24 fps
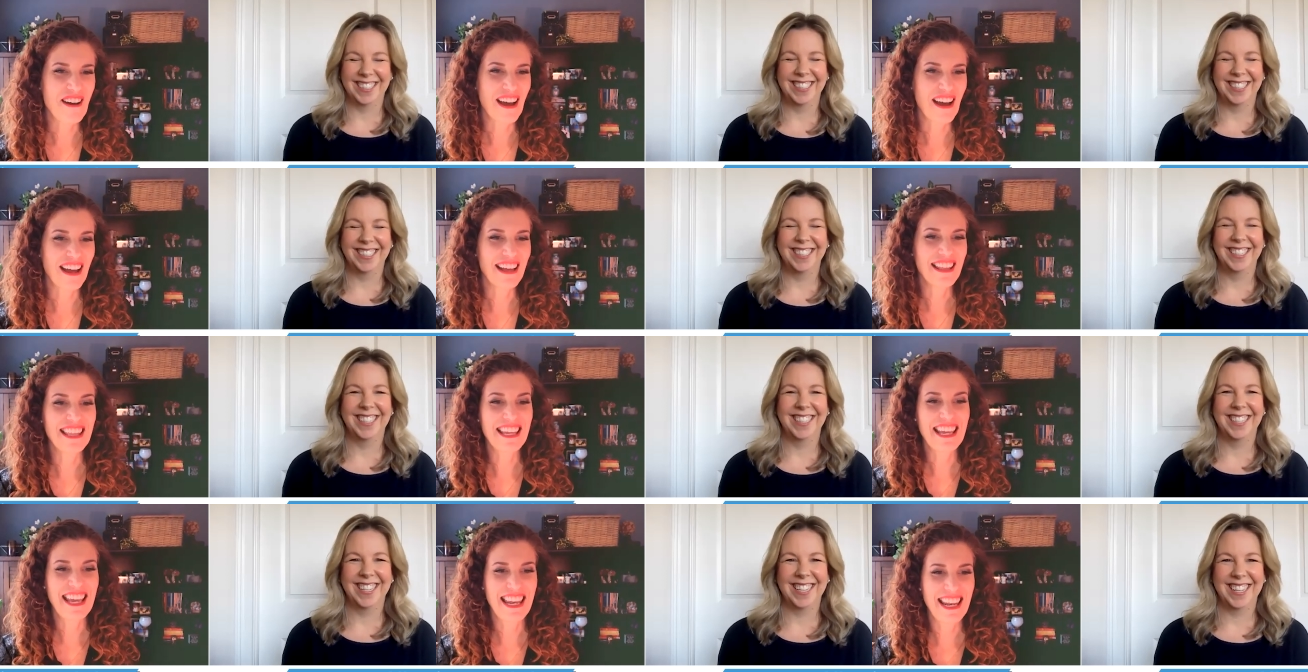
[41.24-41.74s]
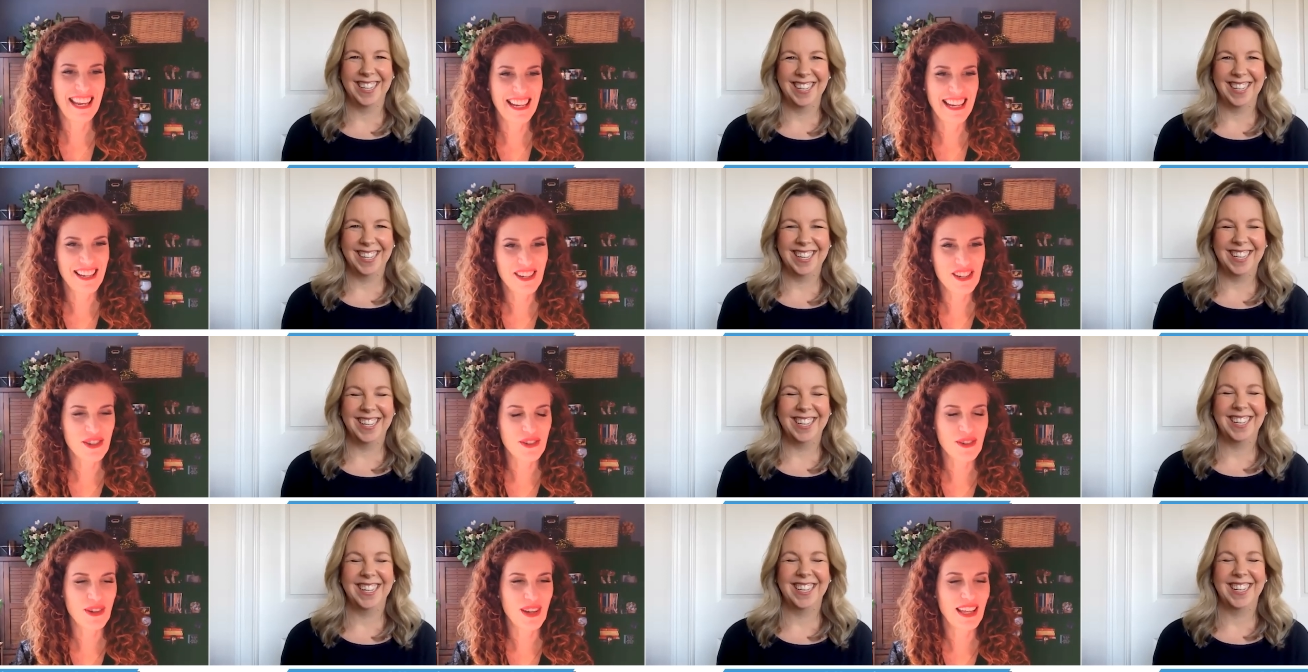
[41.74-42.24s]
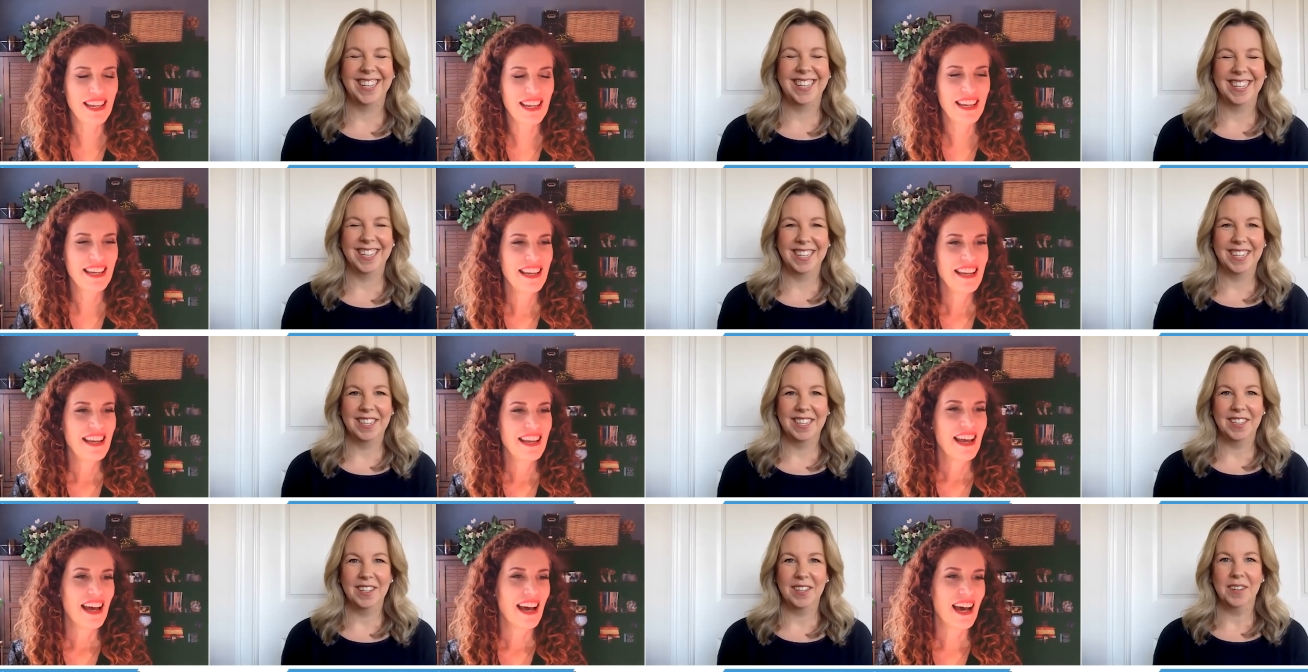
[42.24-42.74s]
Speaker 1: finally getting to do it.
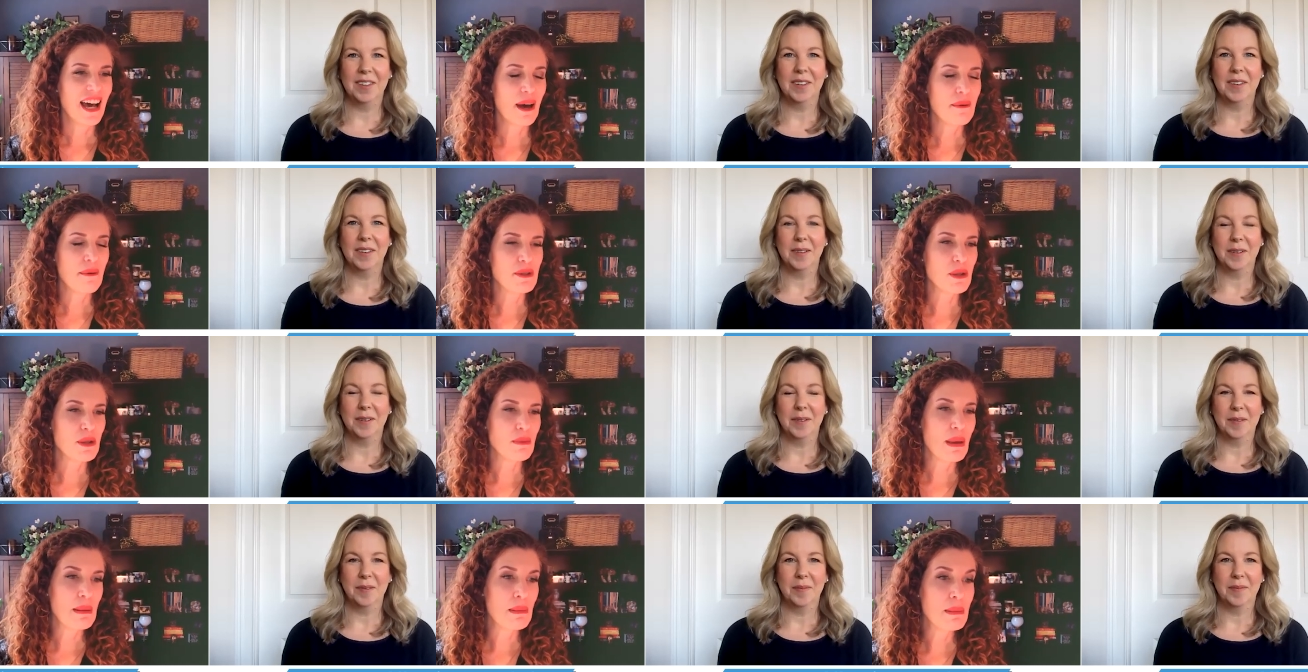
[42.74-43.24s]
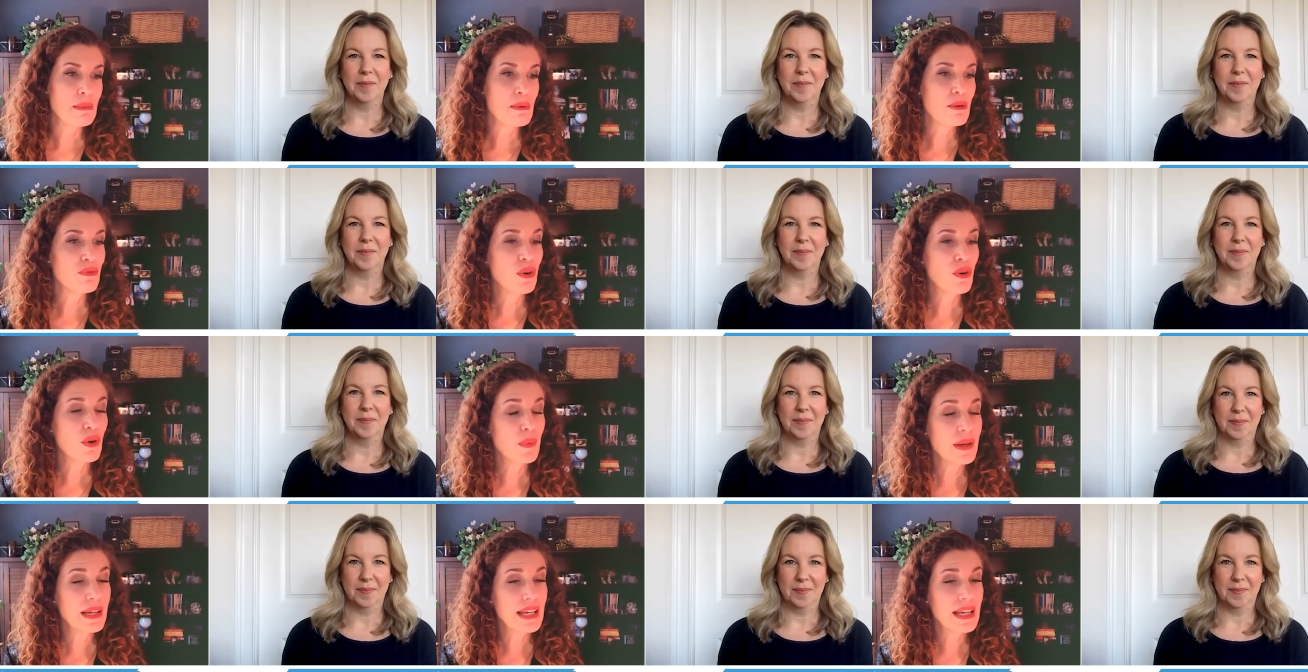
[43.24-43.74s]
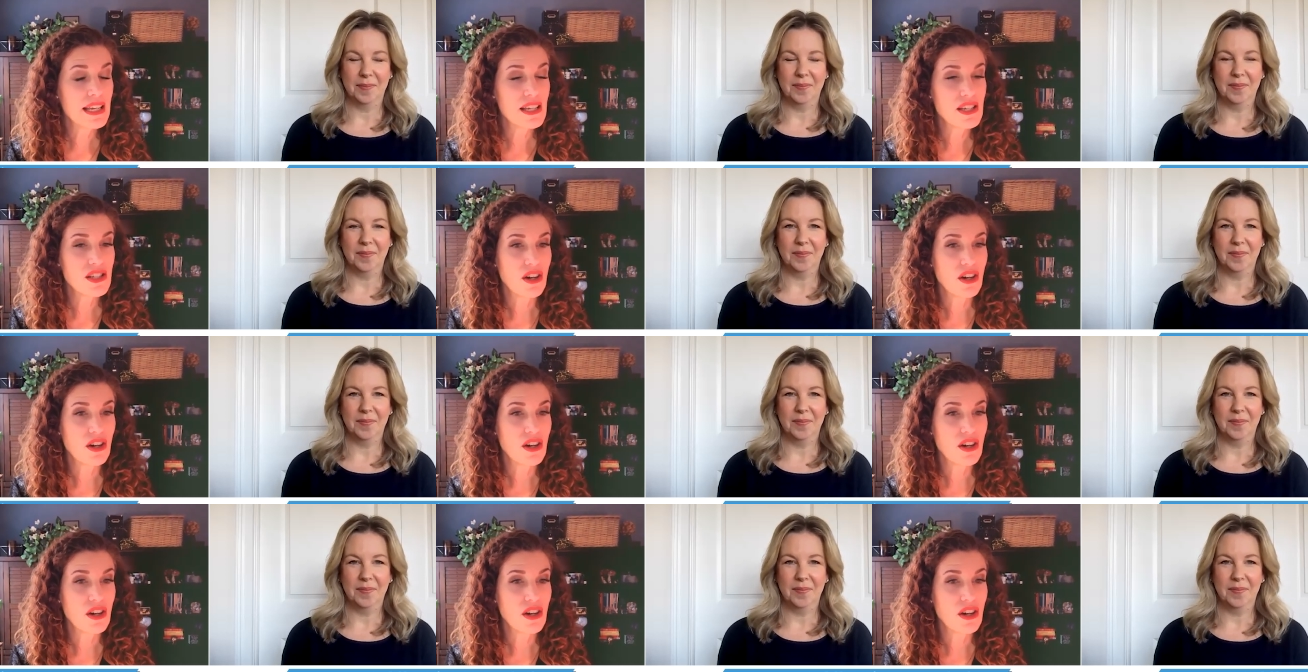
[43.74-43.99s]
Um, so maybe before we